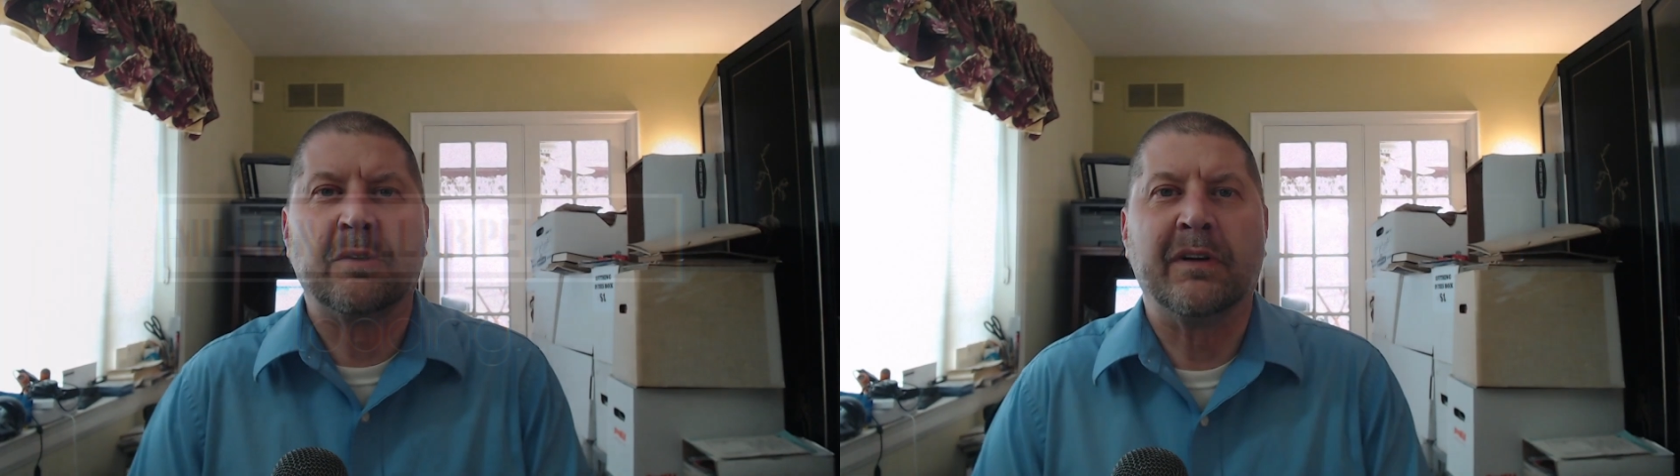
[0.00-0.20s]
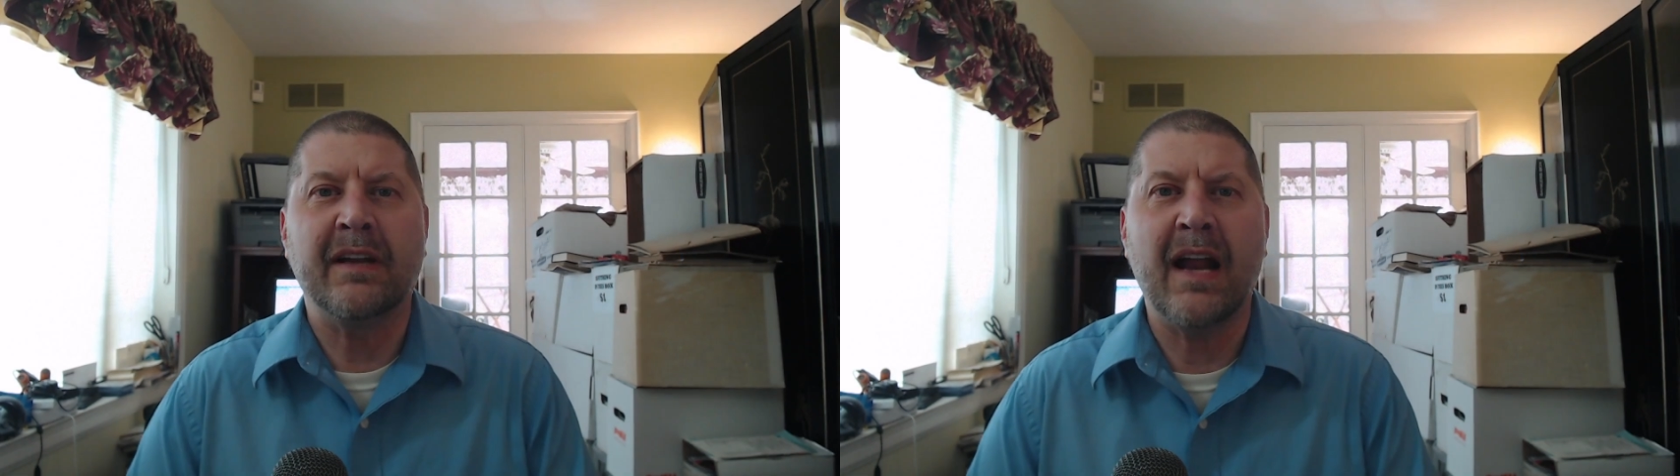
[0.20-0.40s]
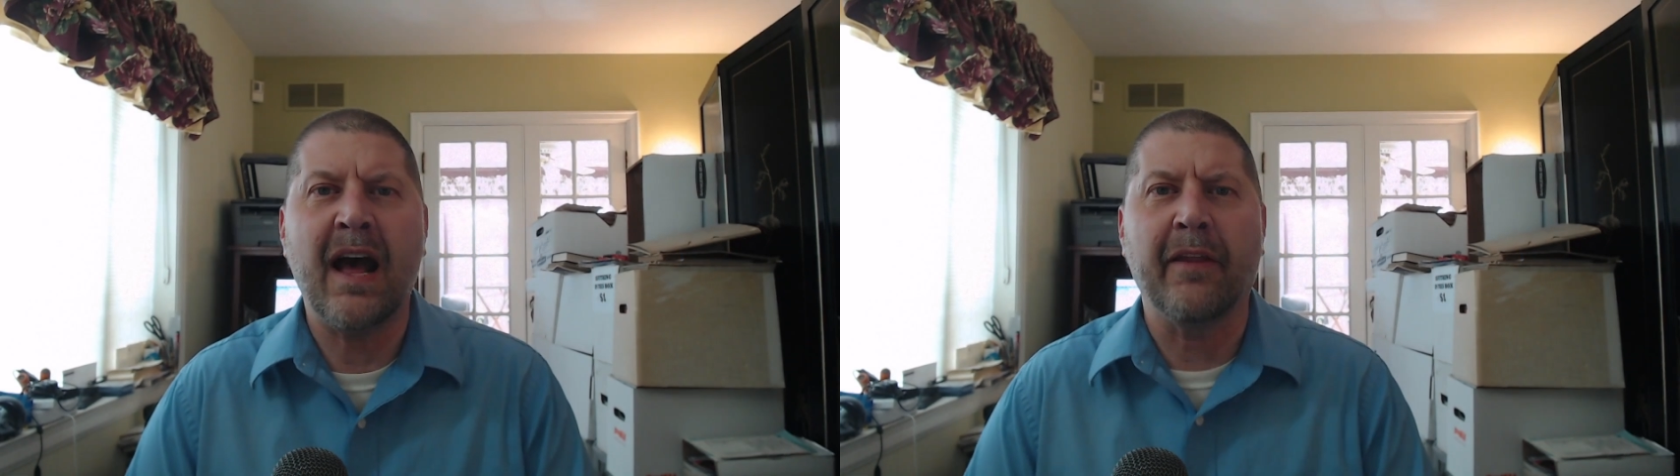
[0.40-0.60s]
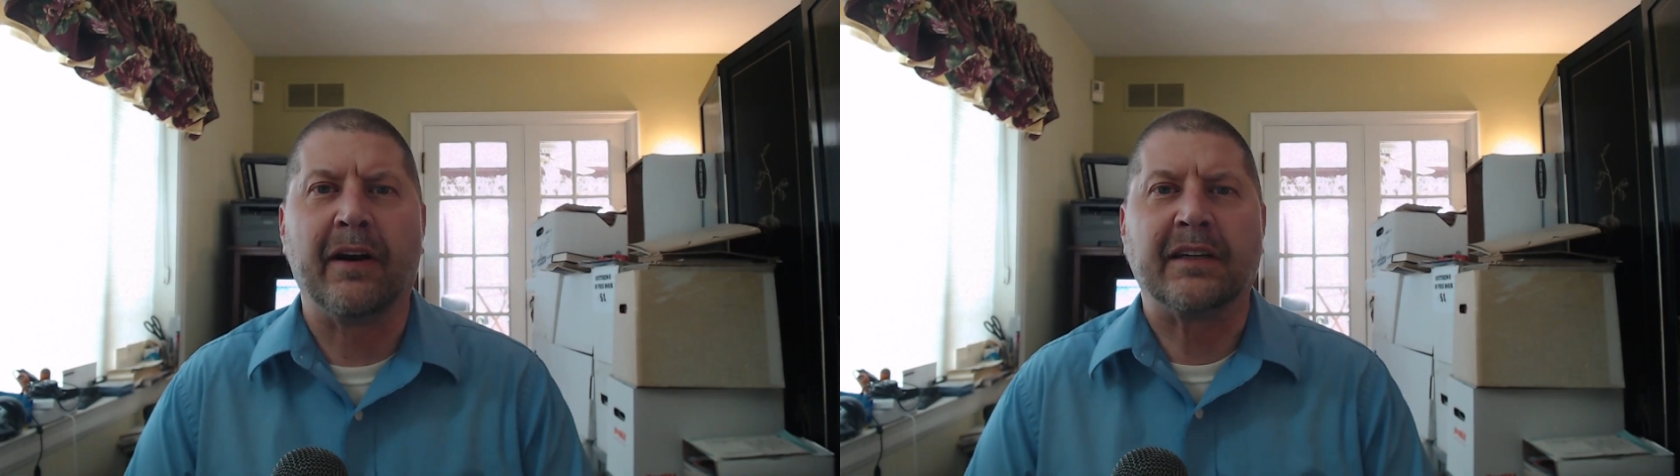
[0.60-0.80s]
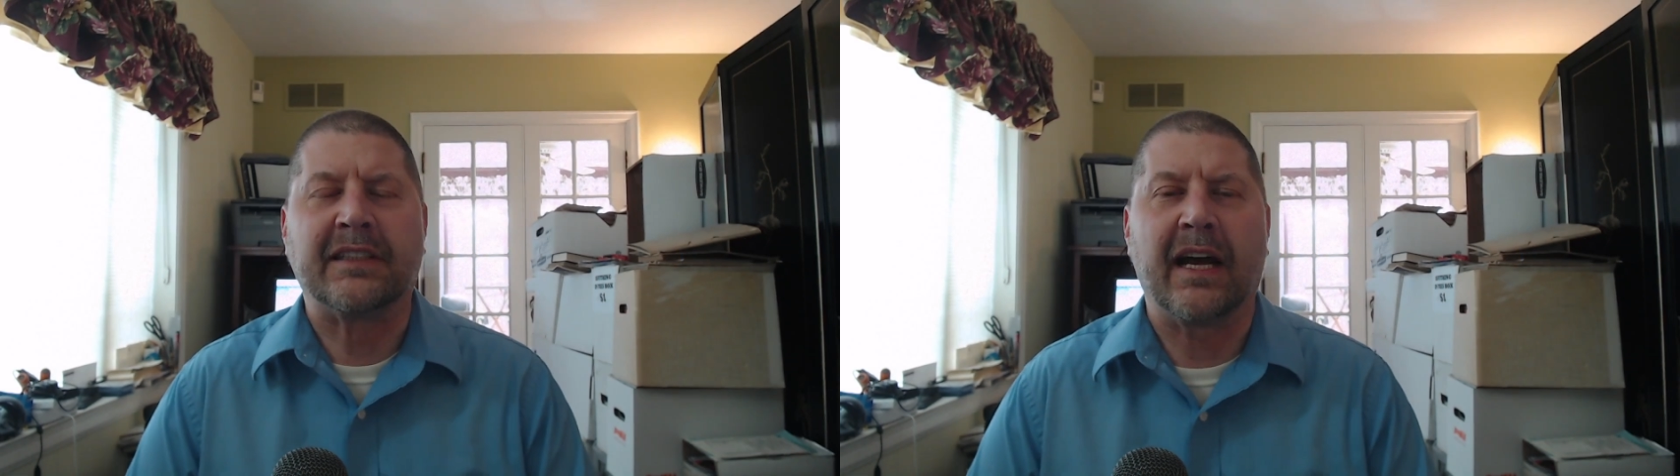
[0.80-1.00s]

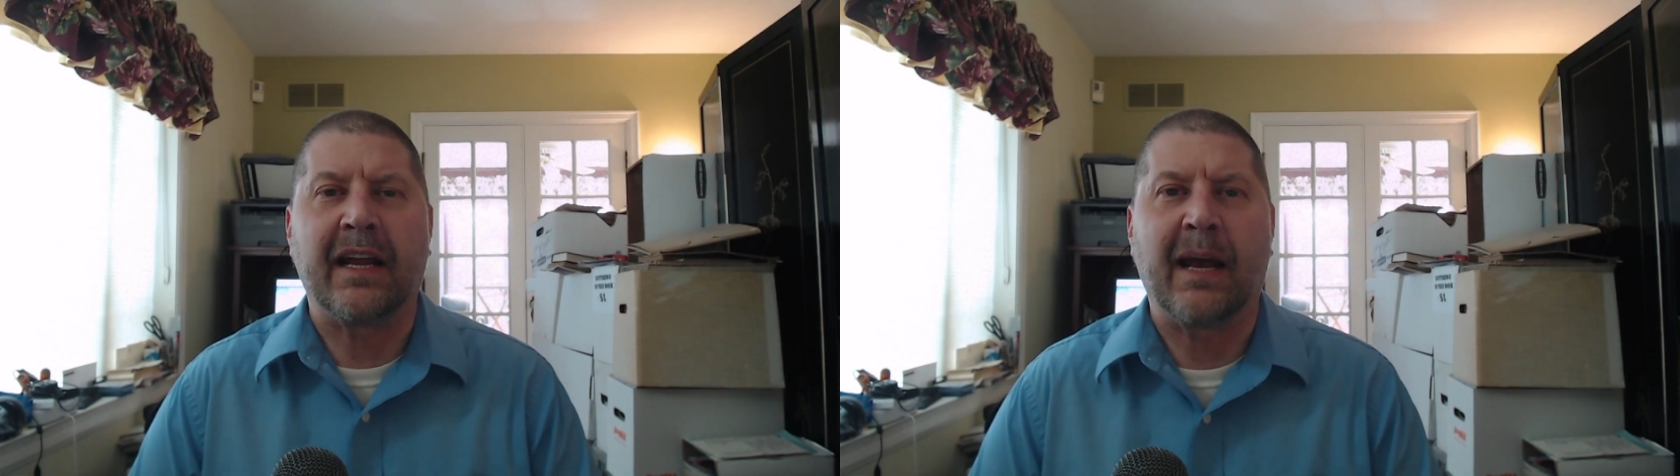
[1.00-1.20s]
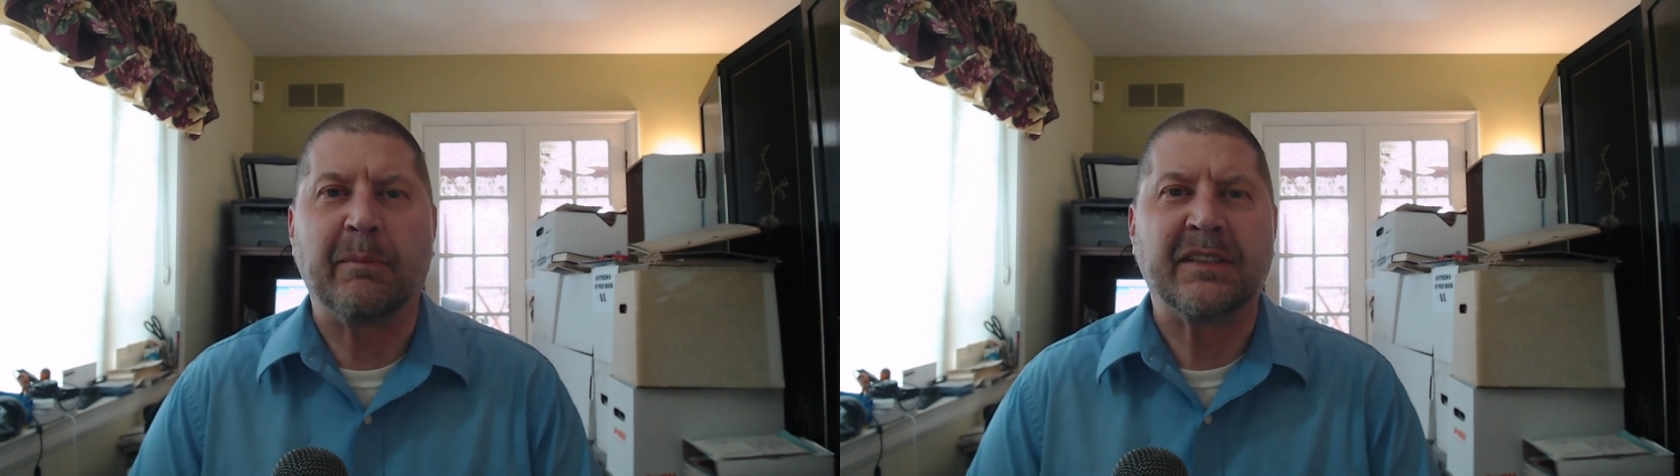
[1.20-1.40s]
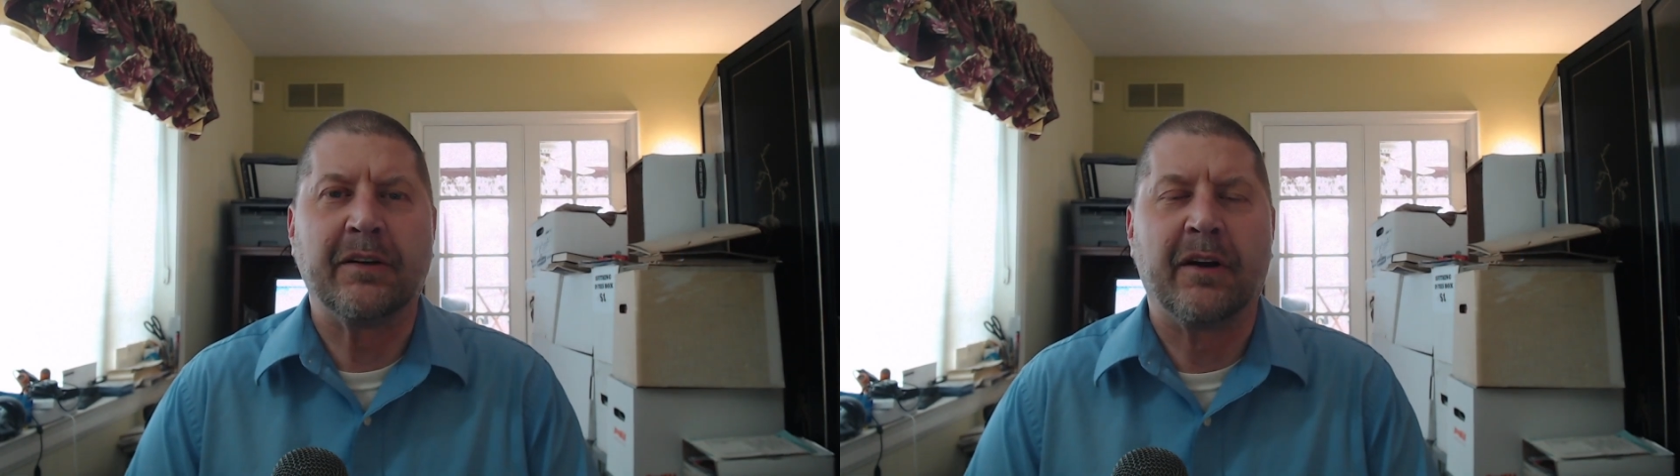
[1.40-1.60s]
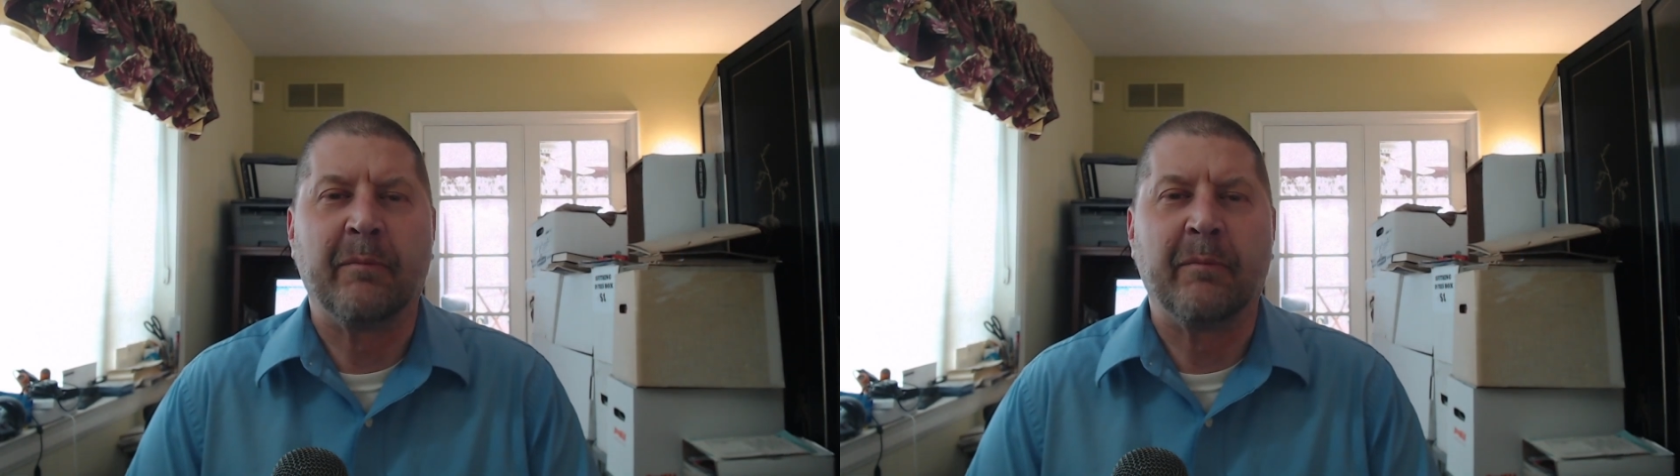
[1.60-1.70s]
another exciting episode